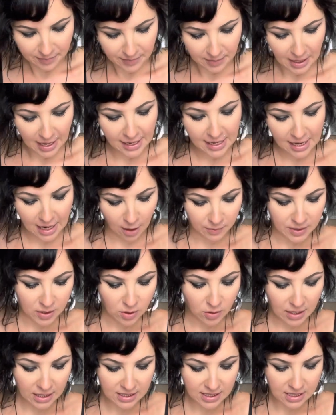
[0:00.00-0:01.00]
Anyhow,
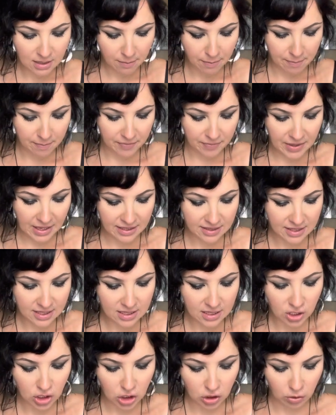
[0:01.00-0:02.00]
so that's
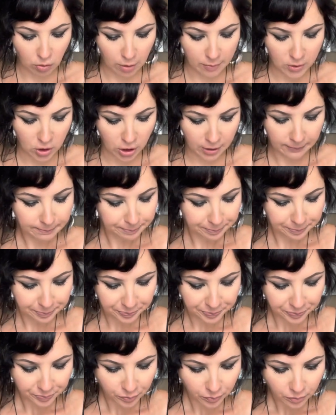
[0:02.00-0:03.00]
the description.
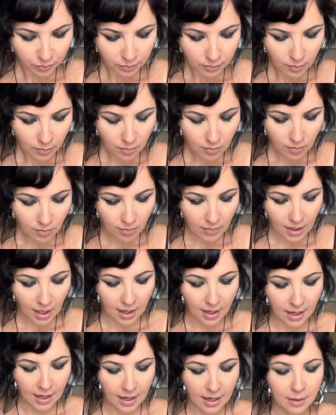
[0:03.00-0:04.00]

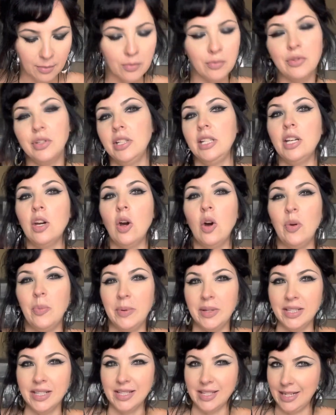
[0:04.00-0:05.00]
I'm really
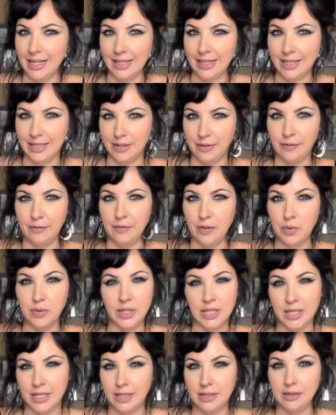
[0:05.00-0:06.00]
hoping this deck isn't
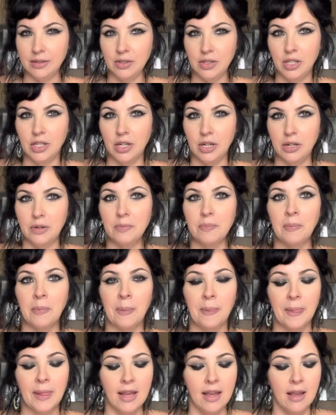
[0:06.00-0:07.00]
phoned in, you know,
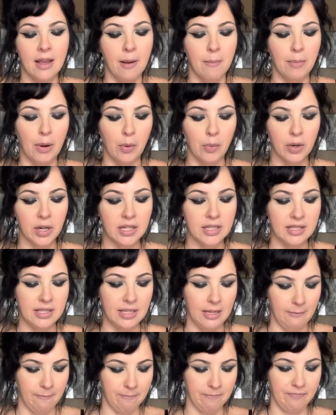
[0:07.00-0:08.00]
but we're gonna
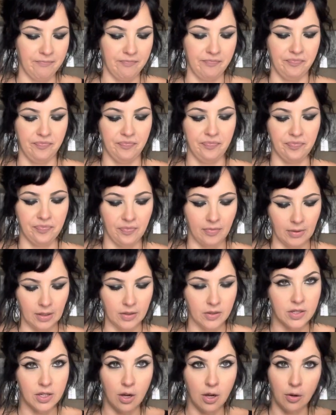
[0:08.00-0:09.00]
see.
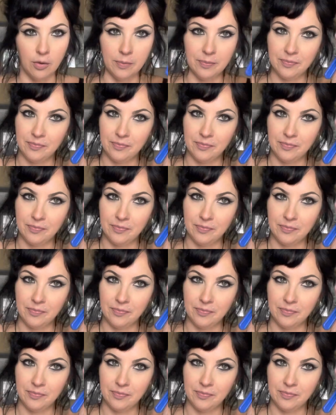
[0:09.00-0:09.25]
So,